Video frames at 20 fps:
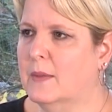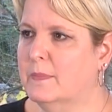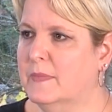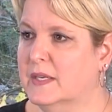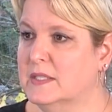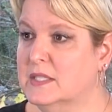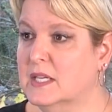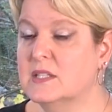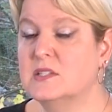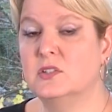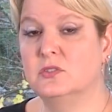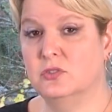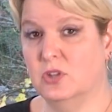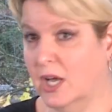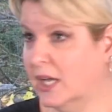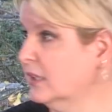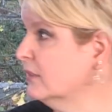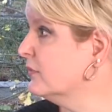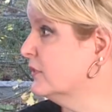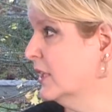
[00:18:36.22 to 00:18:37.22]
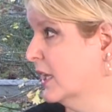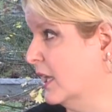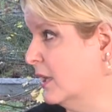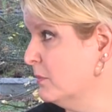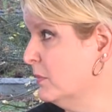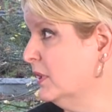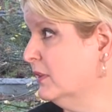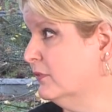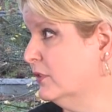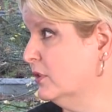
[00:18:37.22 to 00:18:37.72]
That takes a lot of
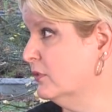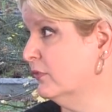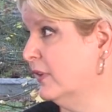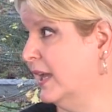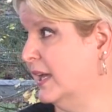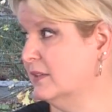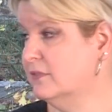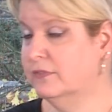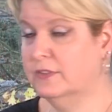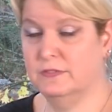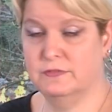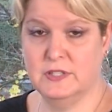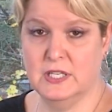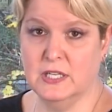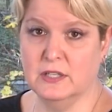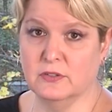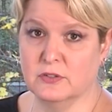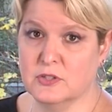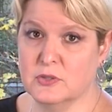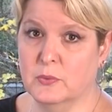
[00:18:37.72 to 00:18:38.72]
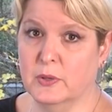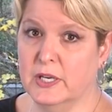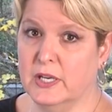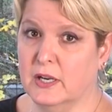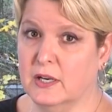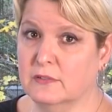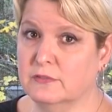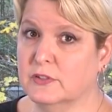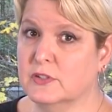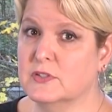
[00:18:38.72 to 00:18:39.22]
time if you've had 15 or 20
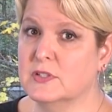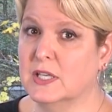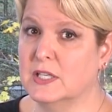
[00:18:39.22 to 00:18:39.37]
offers.